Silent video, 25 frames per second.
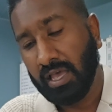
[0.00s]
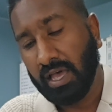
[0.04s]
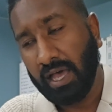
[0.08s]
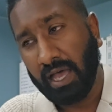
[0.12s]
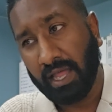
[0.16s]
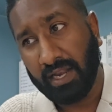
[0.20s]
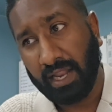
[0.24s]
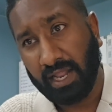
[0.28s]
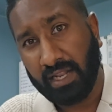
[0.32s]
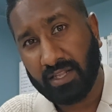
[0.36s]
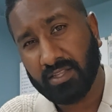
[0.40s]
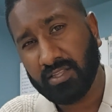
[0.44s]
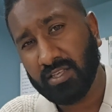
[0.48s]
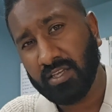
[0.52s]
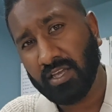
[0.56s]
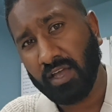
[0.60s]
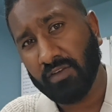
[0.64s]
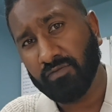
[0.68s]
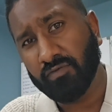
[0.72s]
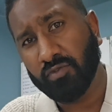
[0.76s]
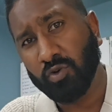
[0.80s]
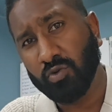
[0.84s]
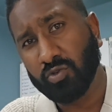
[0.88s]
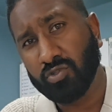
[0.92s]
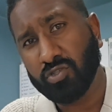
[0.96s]
Another thing
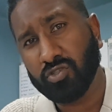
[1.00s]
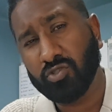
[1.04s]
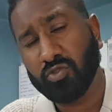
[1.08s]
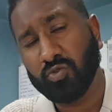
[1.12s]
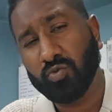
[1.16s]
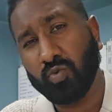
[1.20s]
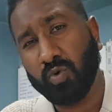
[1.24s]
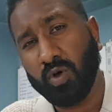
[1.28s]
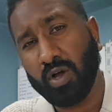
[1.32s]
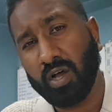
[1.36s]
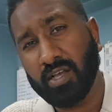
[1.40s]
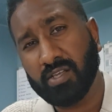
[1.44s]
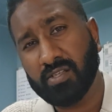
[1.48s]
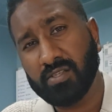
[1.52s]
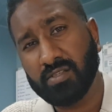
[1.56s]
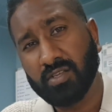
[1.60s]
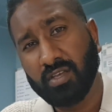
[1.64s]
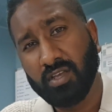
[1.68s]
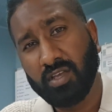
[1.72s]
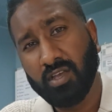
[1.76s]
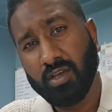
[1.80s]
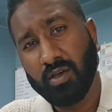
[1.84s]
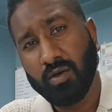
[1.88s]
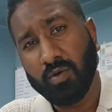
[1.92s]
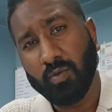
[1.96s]
I've noticed was
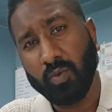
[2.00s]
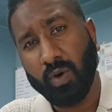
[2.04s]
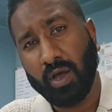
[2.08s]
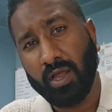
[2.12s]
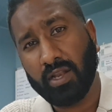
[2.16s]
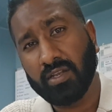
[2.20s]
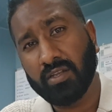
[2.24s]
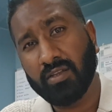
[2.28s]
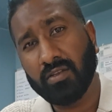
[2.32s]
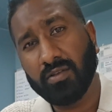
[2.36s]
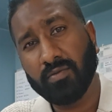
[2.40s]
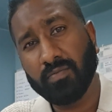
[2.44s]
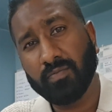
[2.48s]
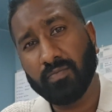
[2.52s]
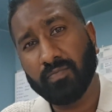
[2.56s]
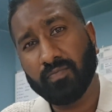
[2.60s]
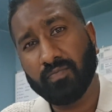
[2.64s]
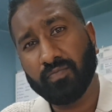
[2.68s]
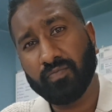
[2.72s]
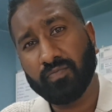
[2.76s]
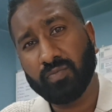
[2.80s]
one